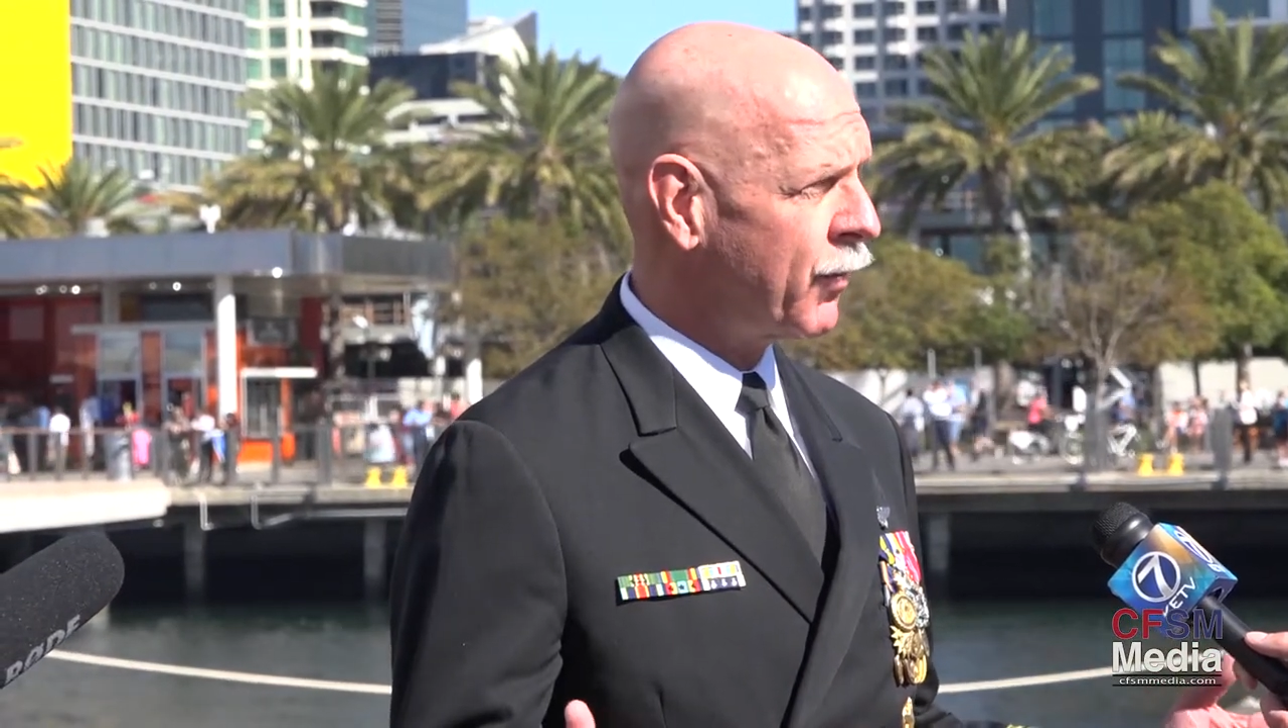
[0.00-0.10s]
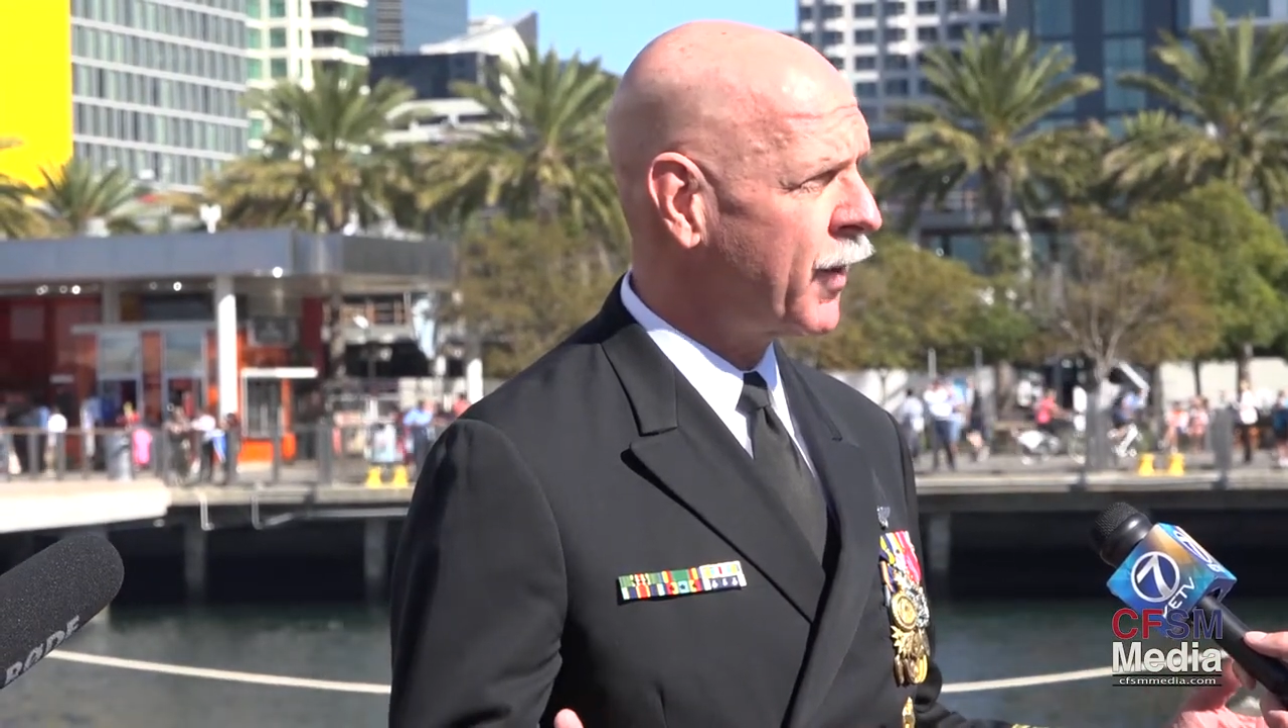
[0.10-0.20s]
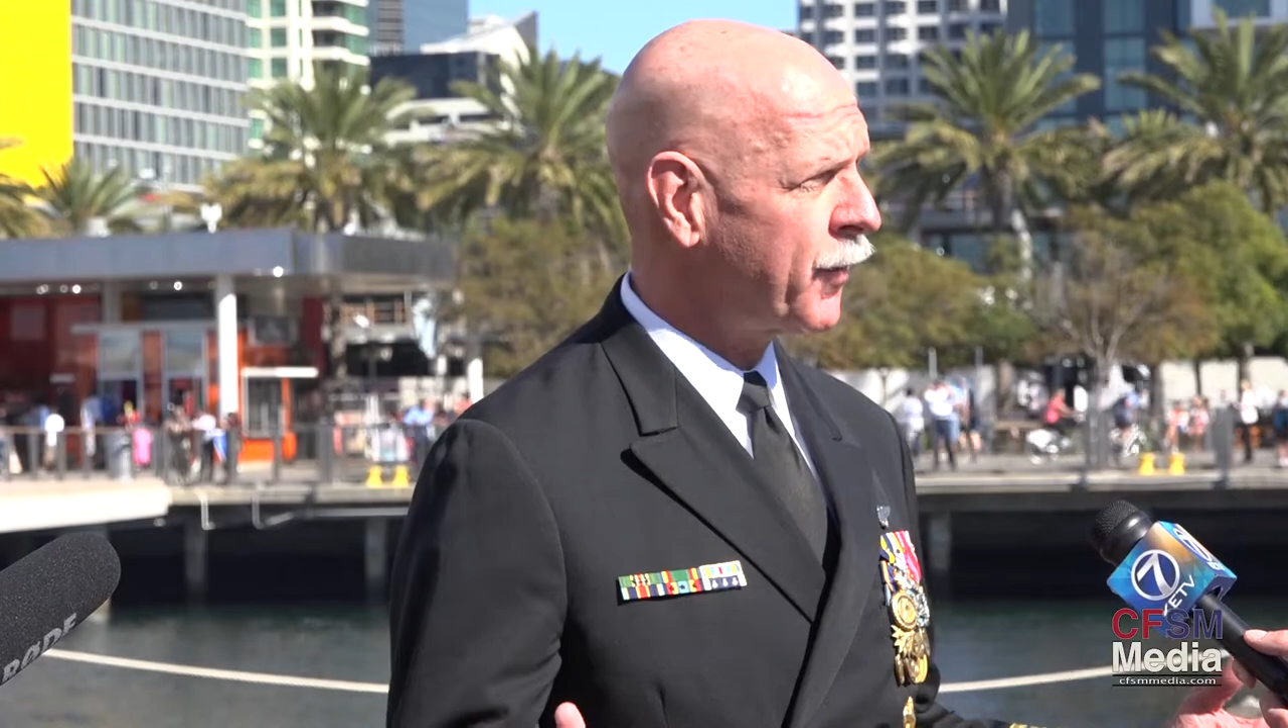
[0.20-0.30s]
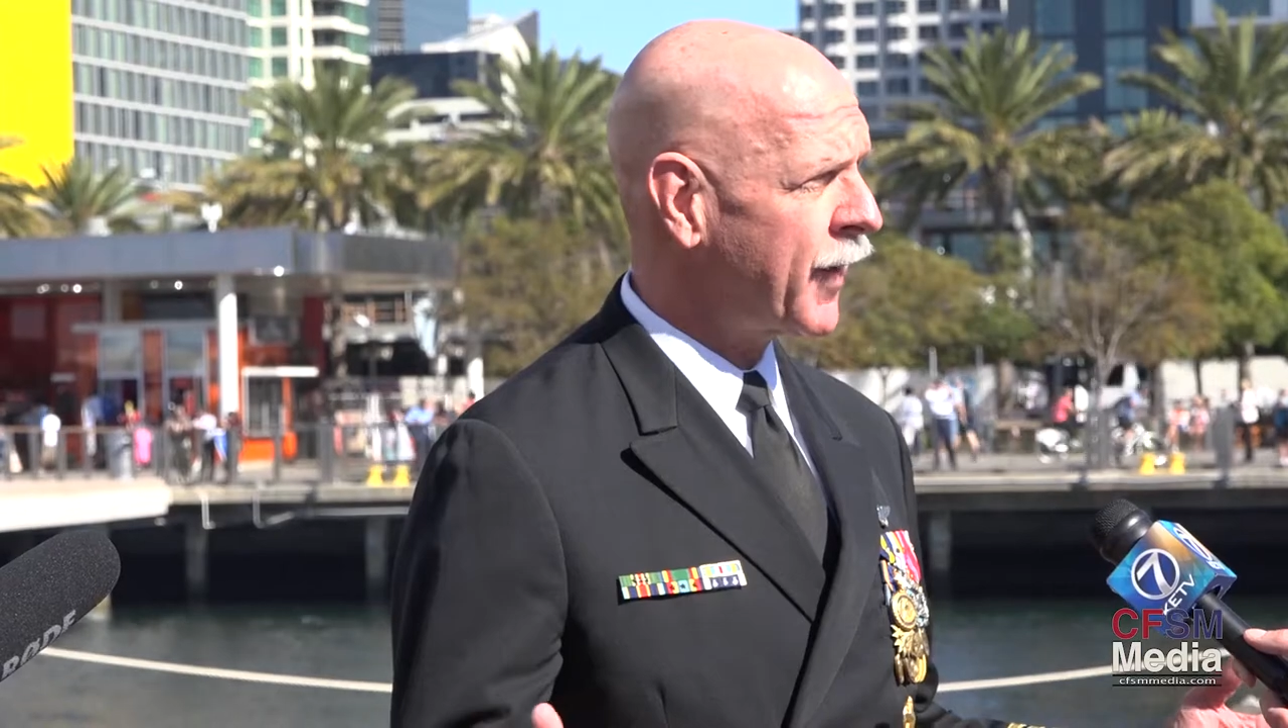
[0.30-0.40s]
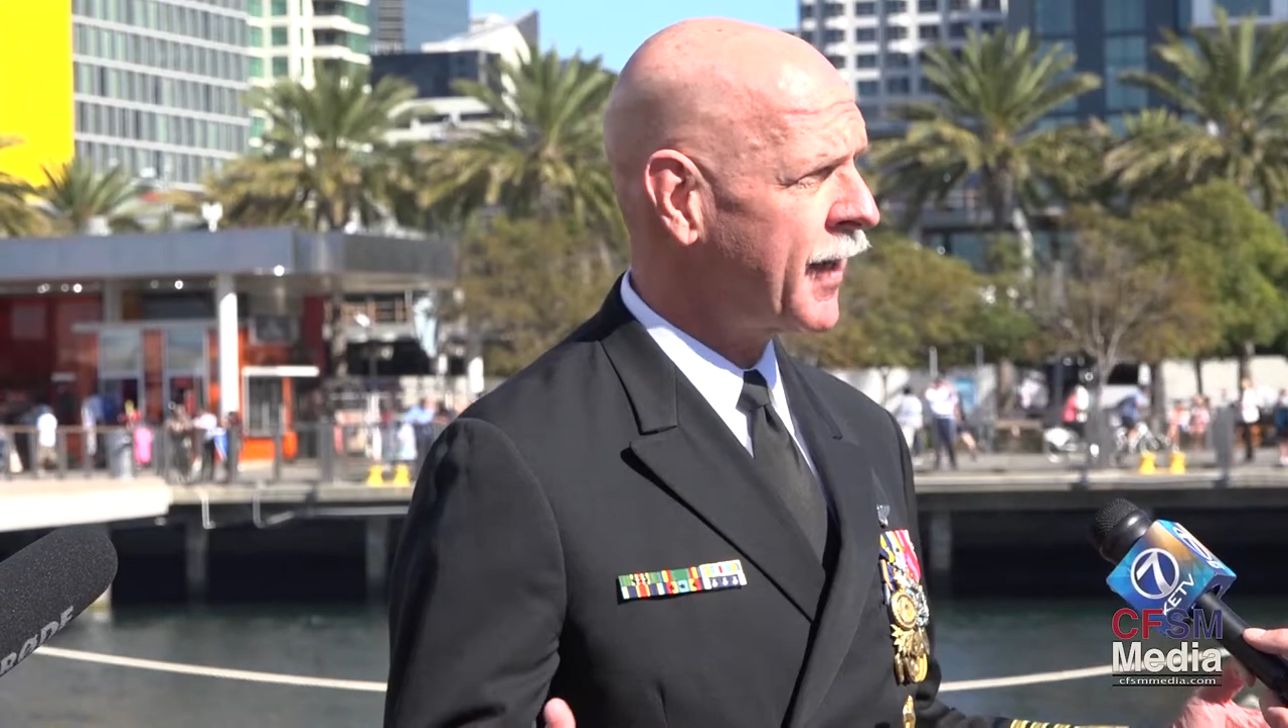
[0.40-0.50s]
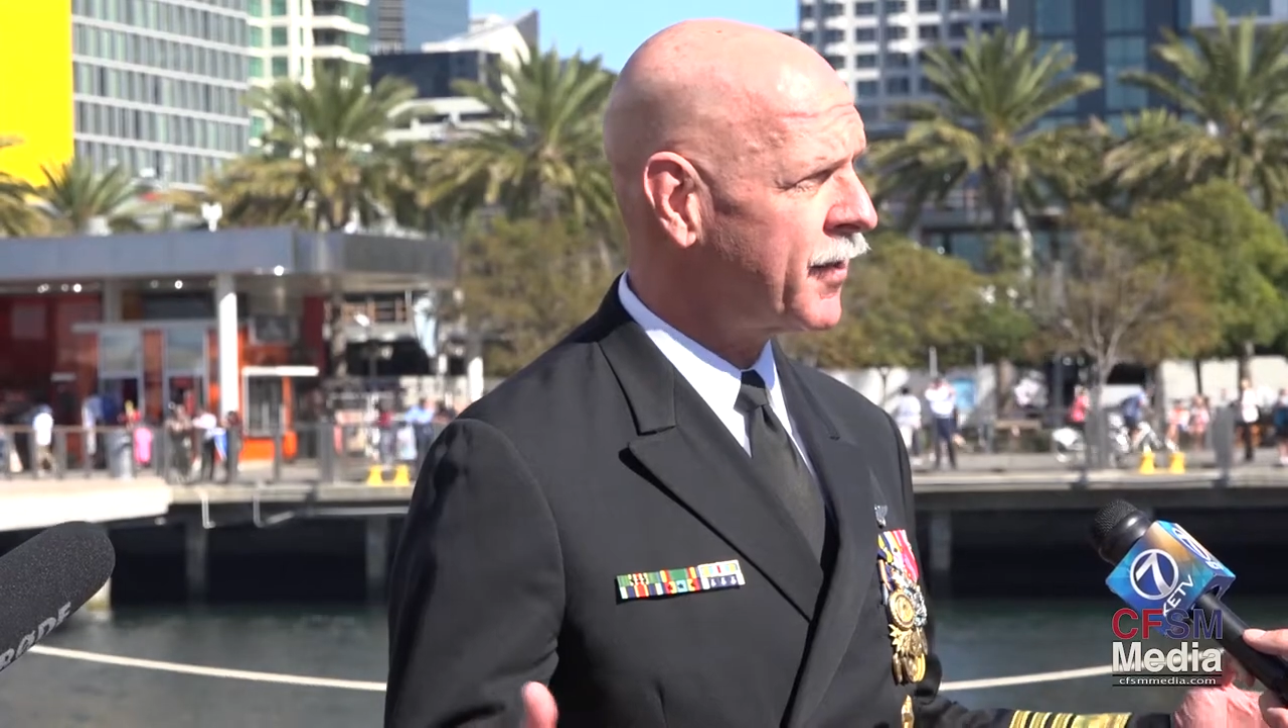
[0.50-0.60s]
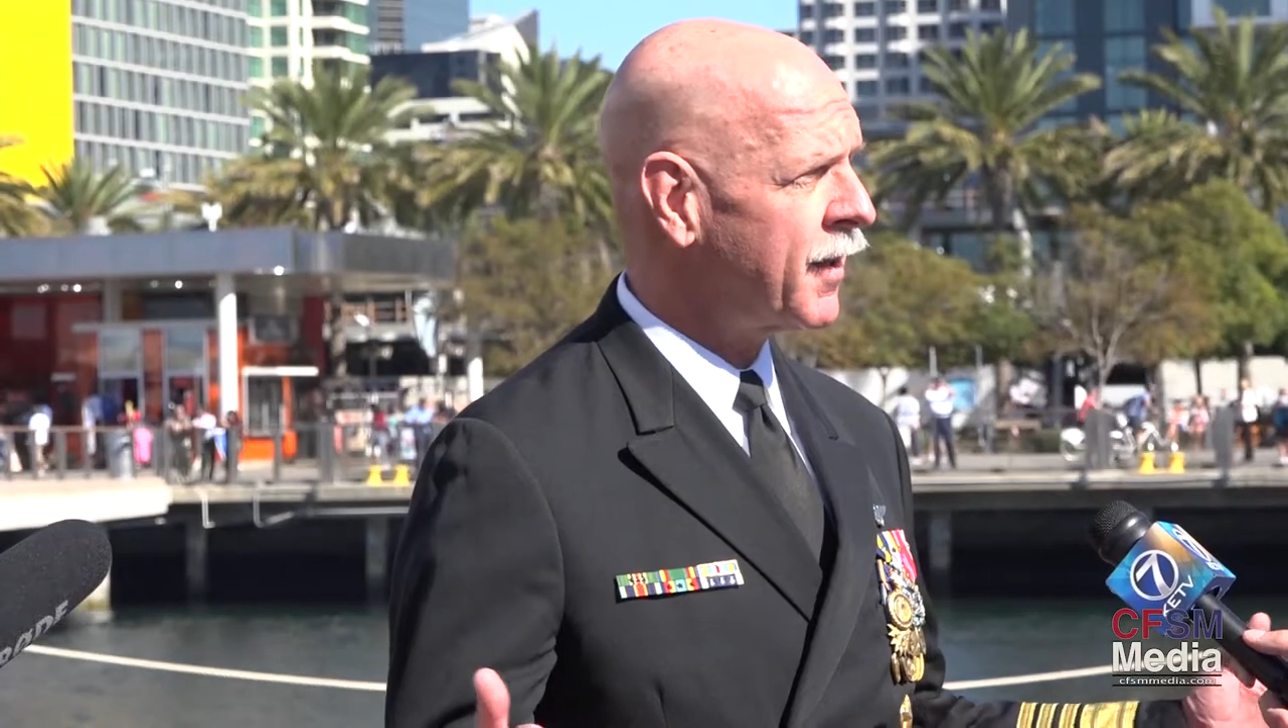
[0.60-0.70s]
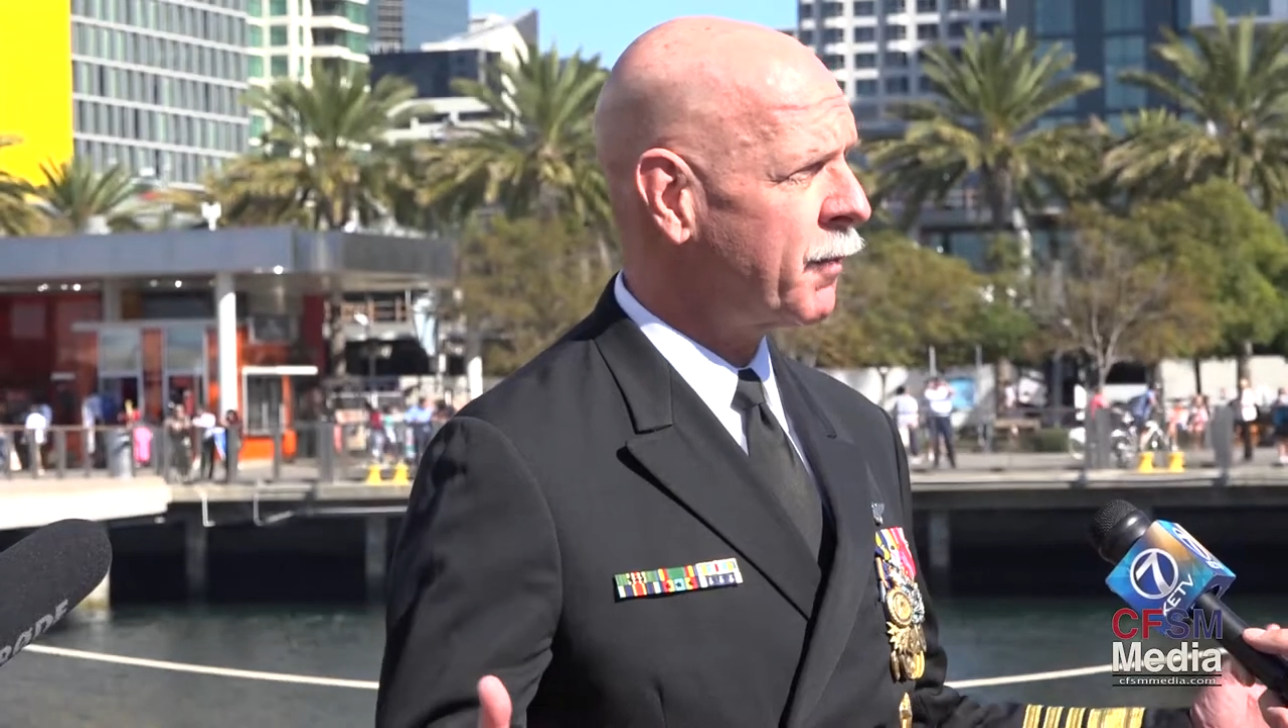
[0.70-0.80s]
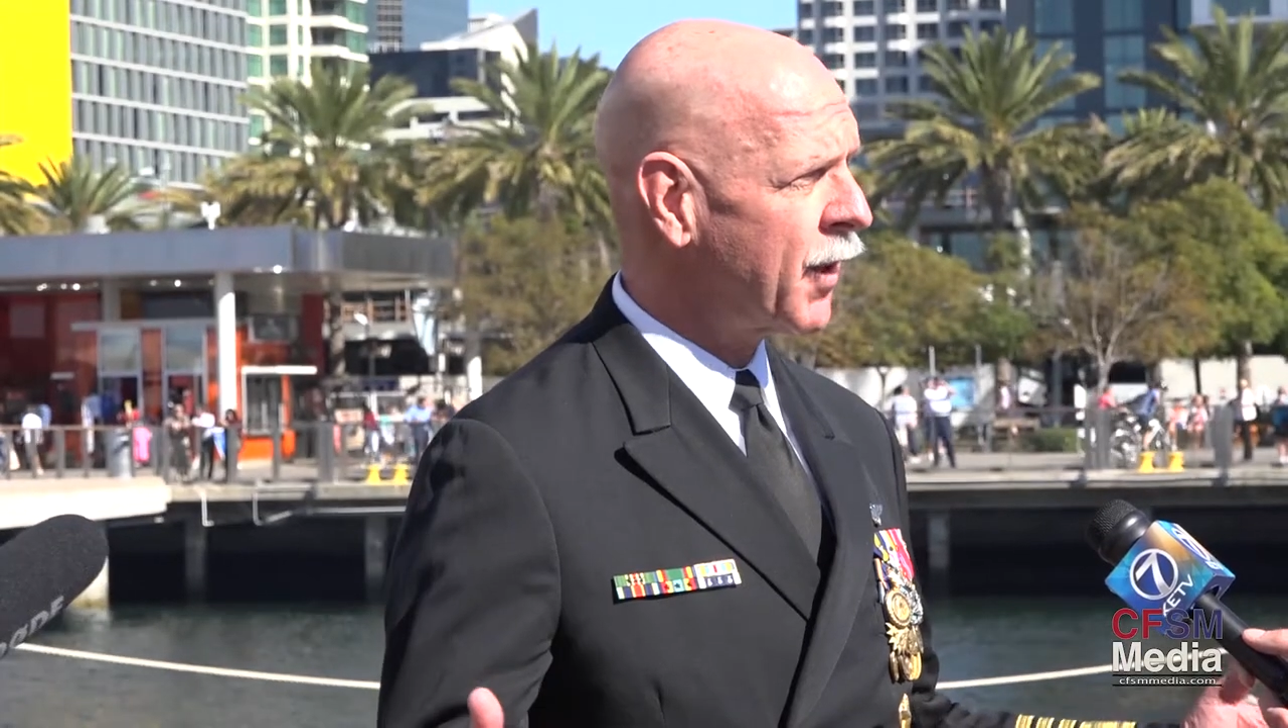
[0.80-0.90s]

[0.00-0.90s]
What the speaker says: we face in the